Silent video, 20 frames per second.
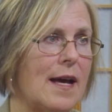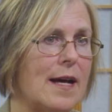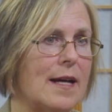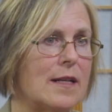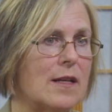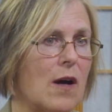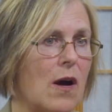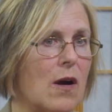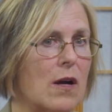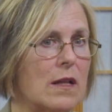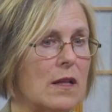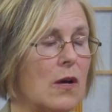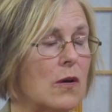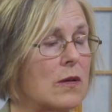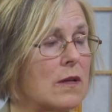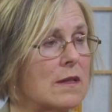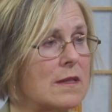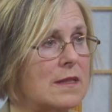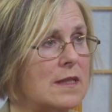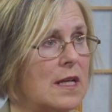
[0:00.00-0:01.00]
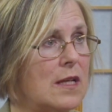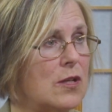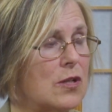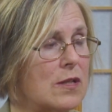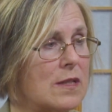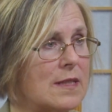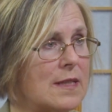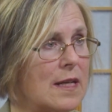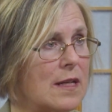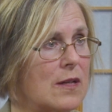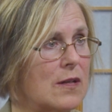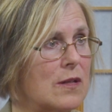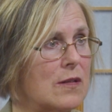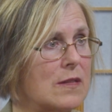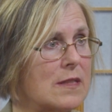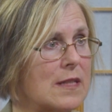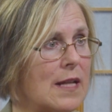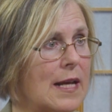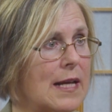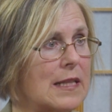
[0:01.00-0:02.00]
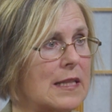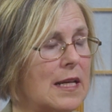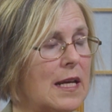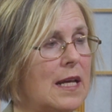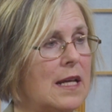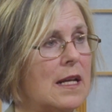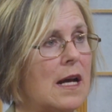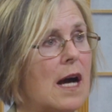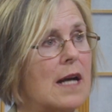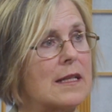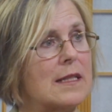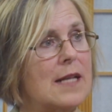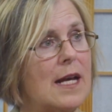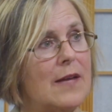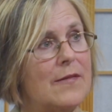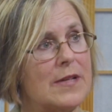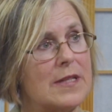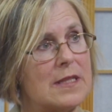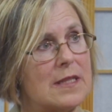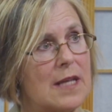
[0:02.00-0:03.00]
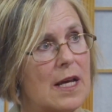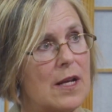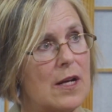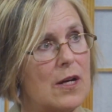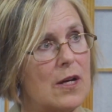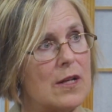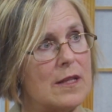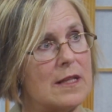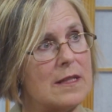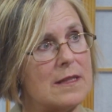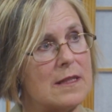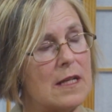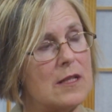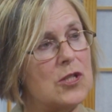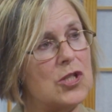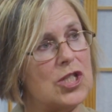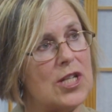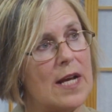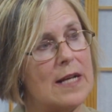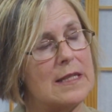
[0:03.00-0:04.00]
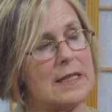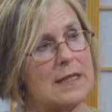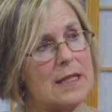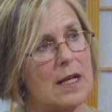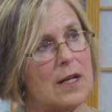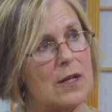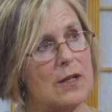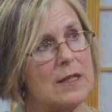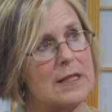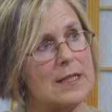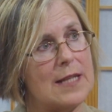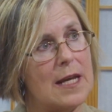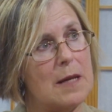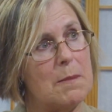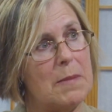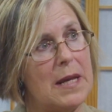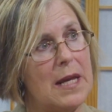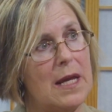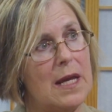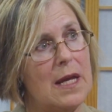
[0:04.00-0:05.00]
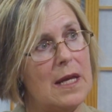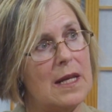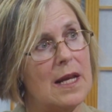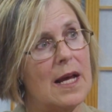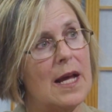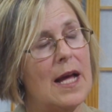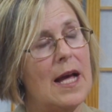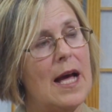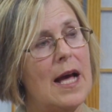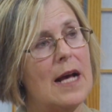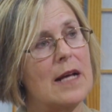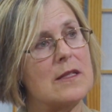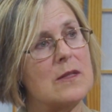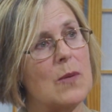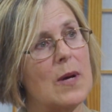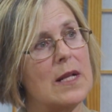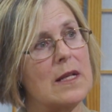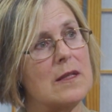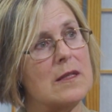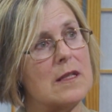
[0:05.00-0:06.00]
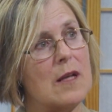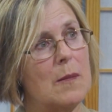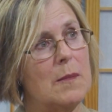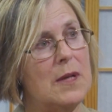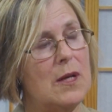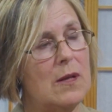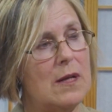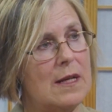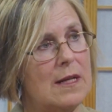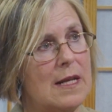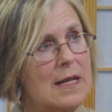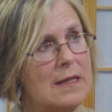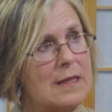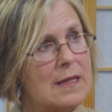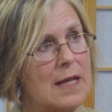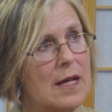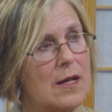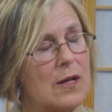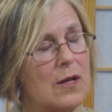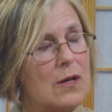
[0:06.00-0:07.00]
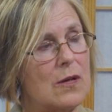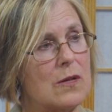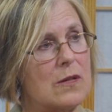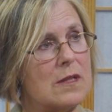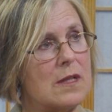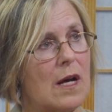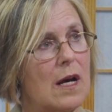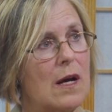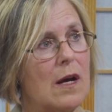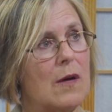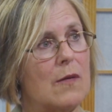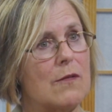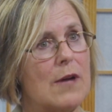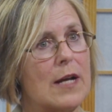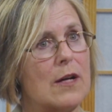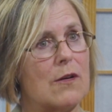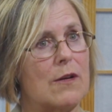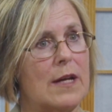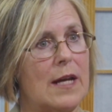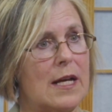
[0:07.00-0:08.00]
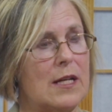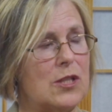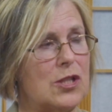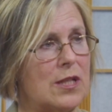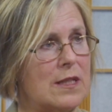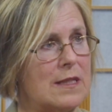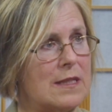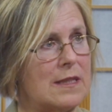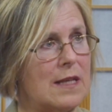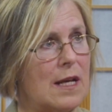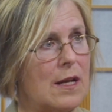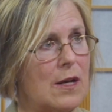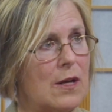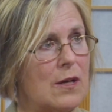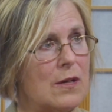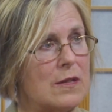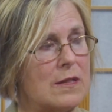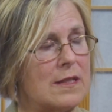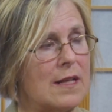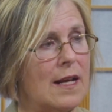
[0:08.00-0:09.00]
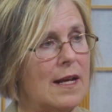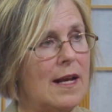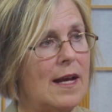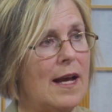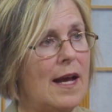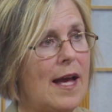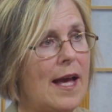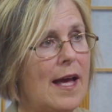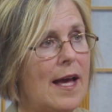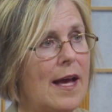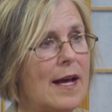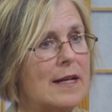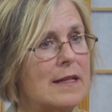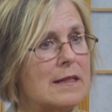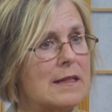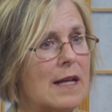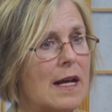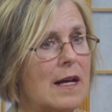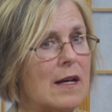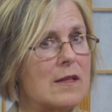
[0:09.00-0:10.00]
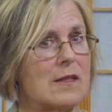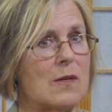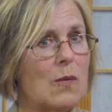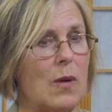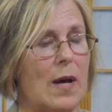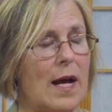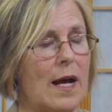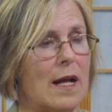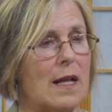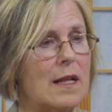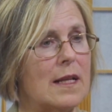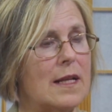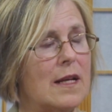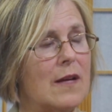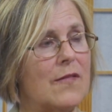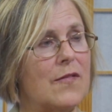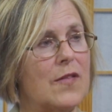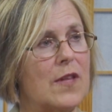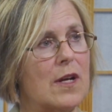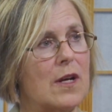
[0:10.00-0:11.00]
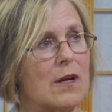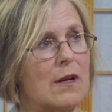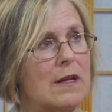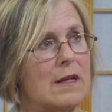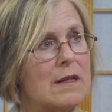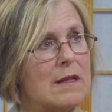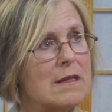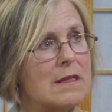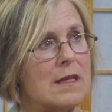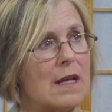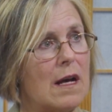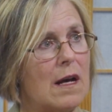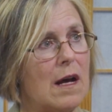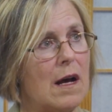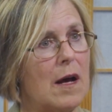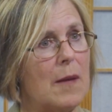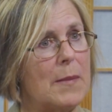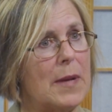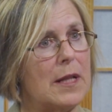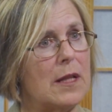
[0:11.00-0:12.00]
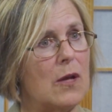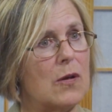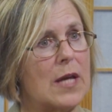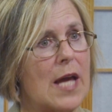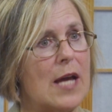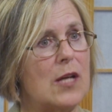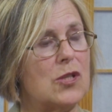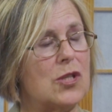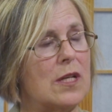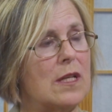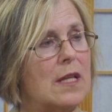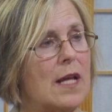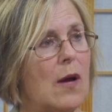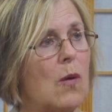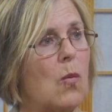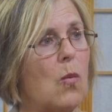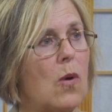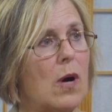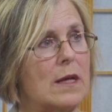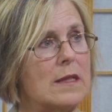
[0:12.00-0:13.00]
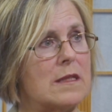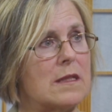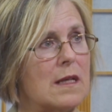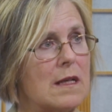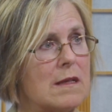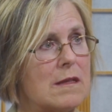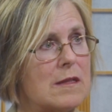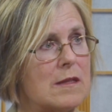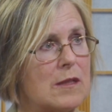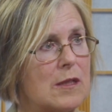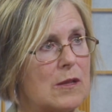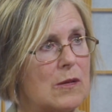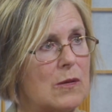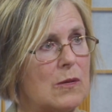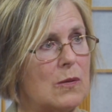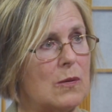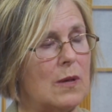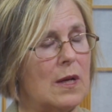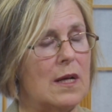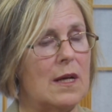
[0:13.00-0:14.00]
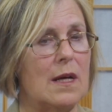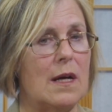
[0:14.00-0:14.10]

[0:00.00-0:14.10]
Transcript: at our local senior centers like the Enoch Davis Center, the Sunshine Center in St. Pete, as well as community centers, recreation centers, and as well, if there is a location that wants us to